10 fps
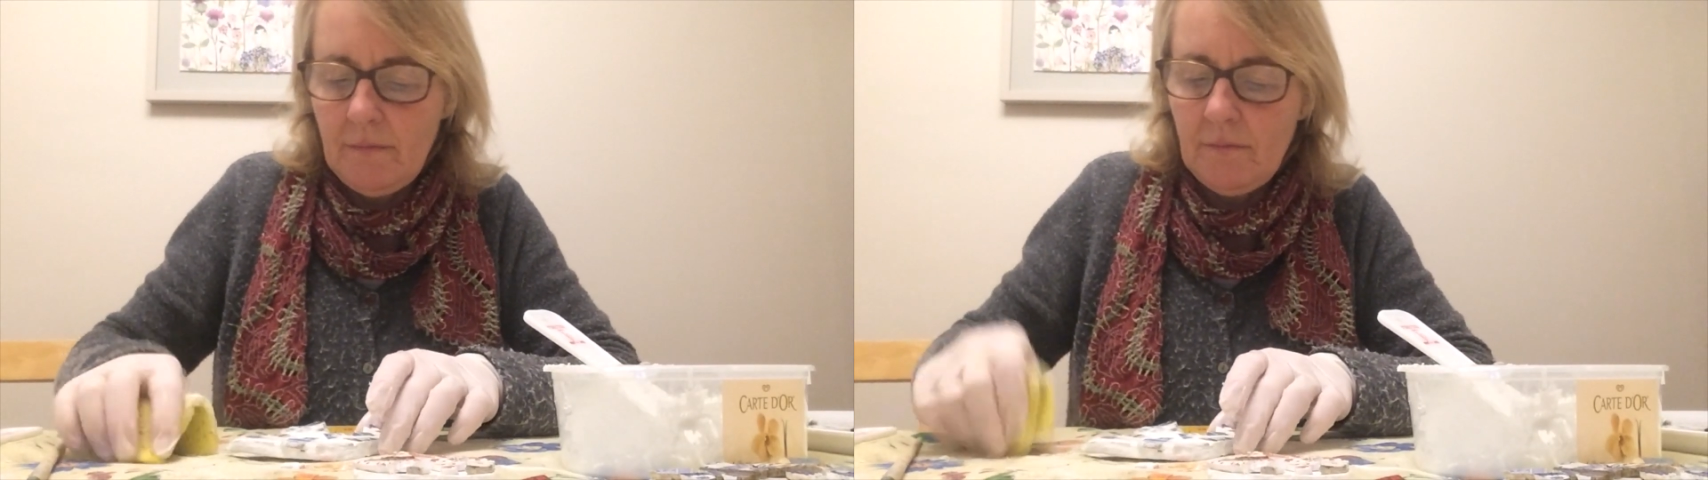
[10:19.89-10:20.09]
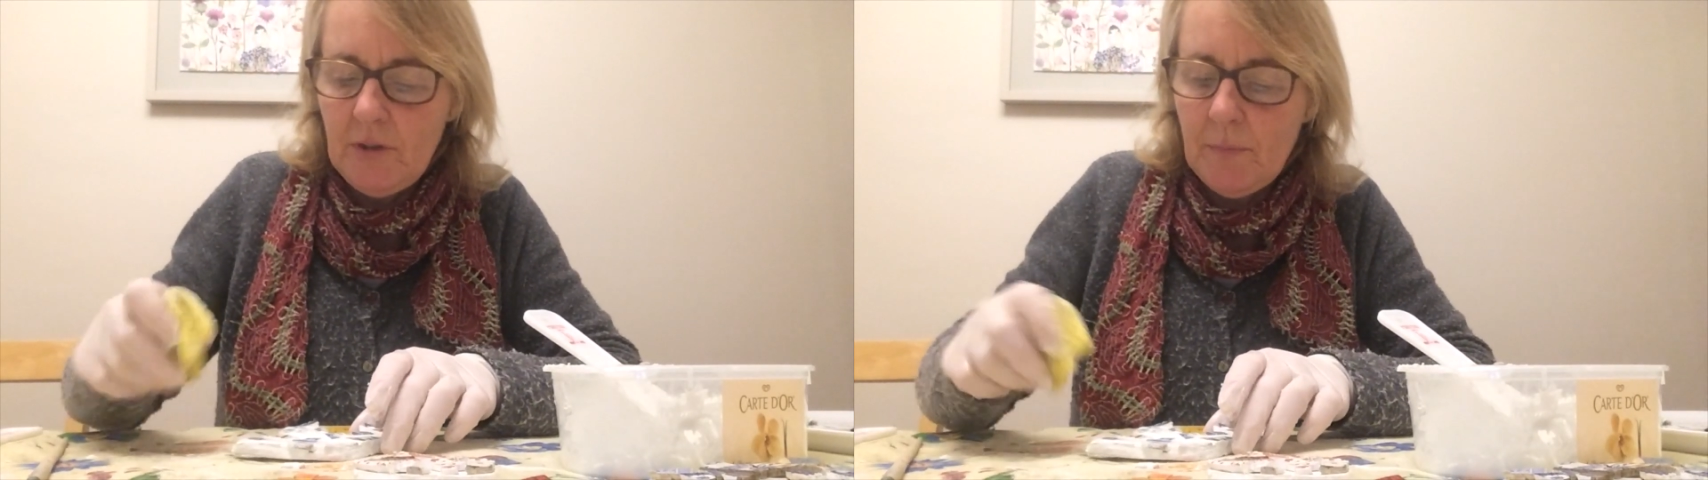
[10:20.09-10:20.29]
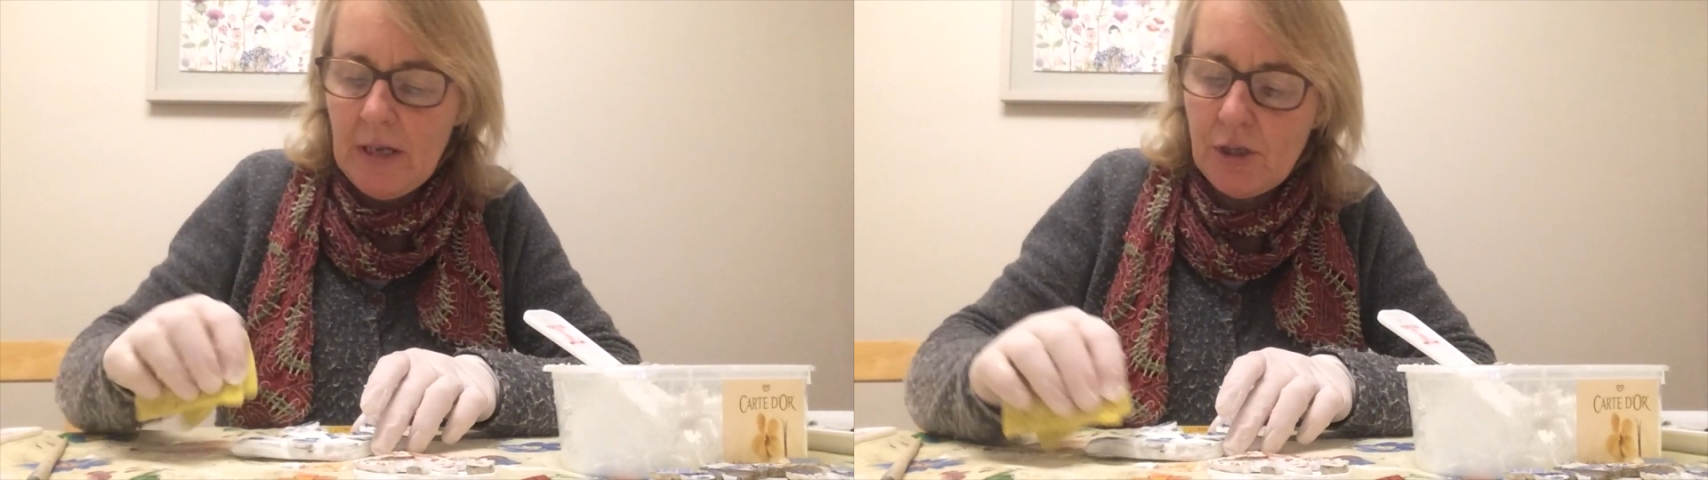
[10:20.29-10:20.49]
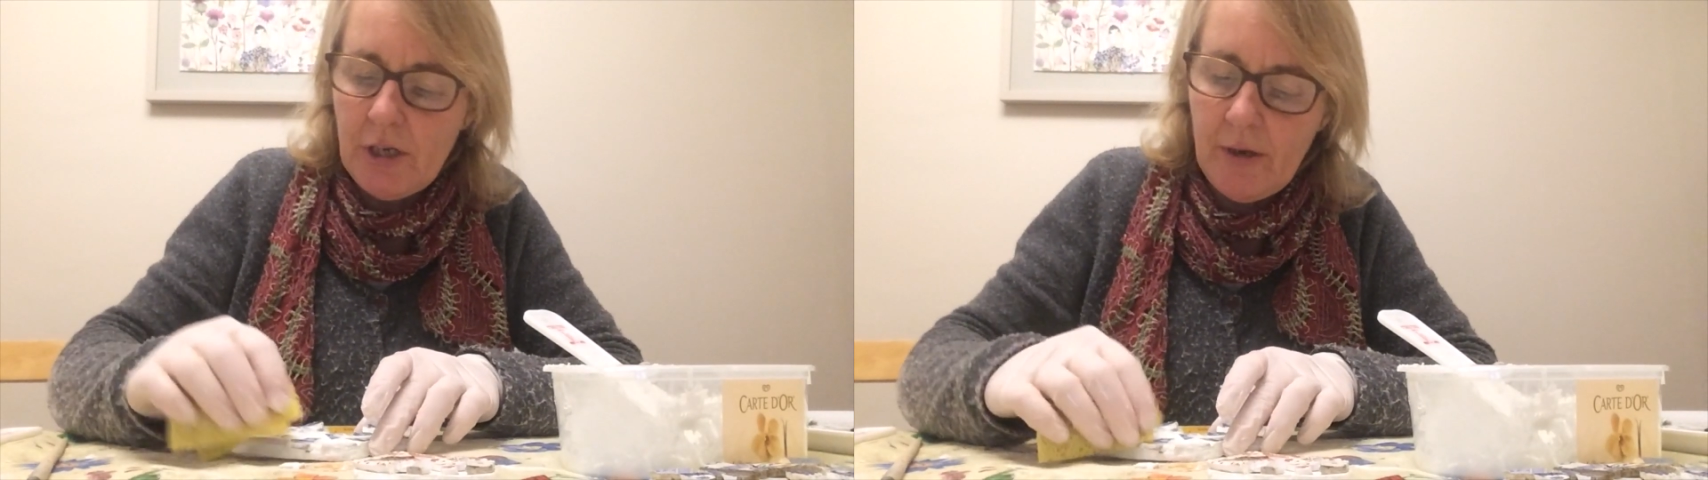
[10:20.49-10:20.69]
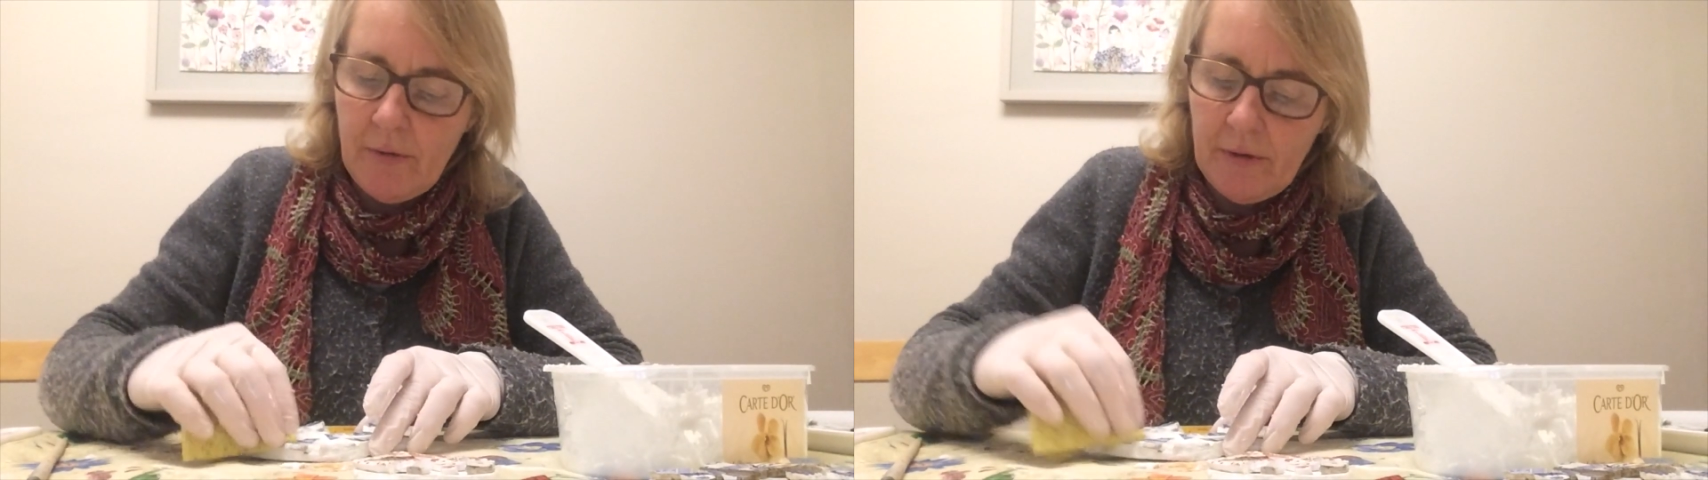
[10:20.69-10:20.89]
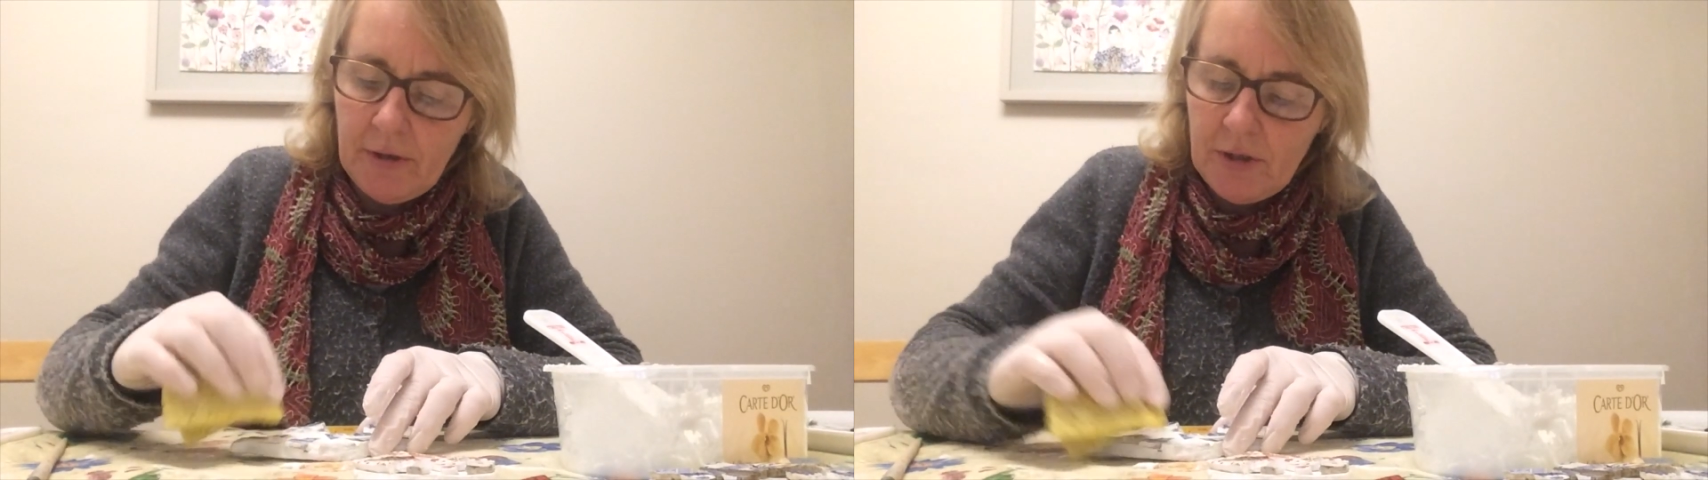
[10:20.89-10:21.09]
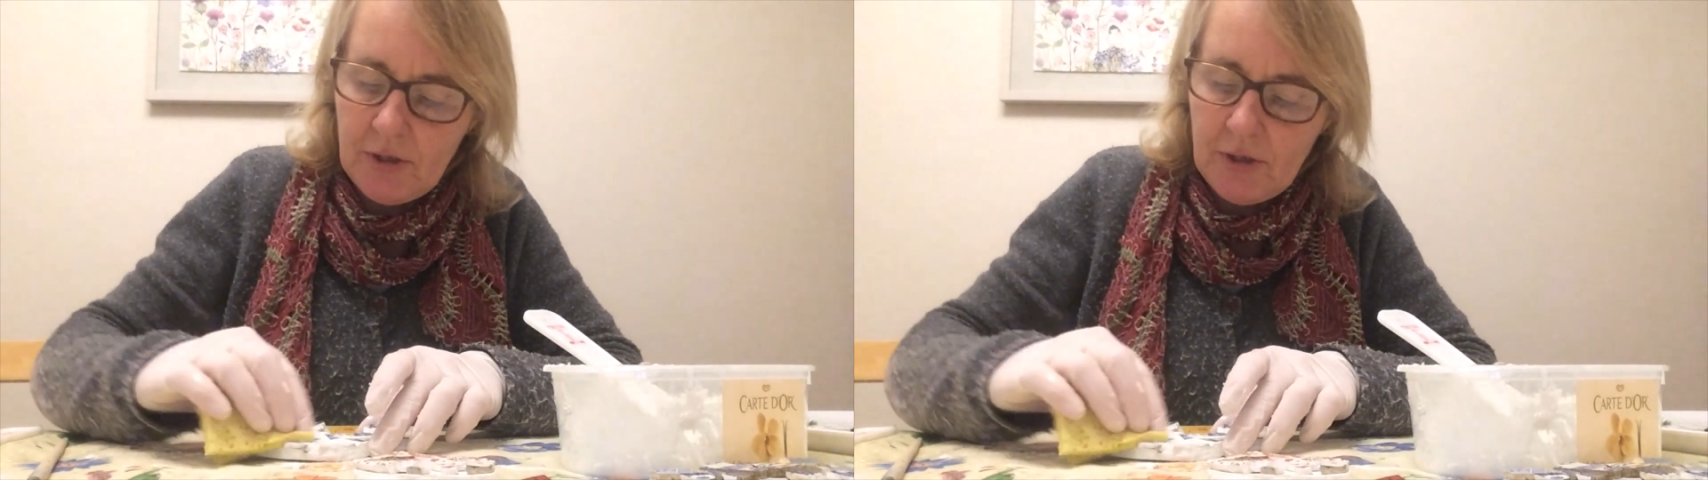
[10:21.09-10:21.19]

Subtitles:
was much lower and has